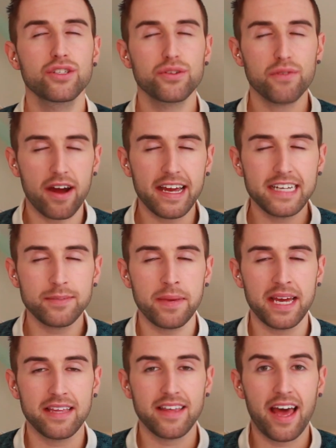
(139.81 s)
dried
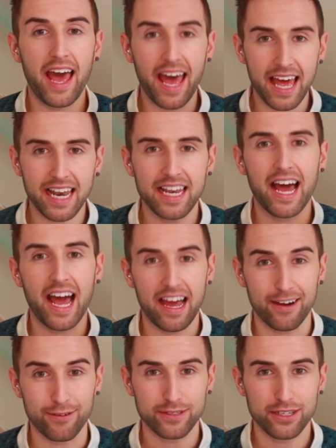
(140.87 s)
me the hell
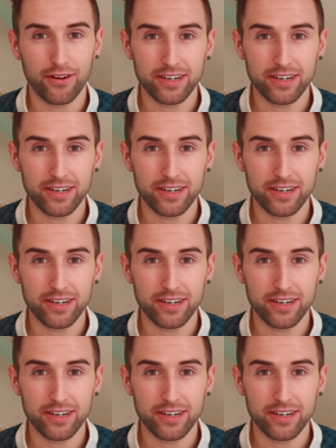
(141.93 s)
out.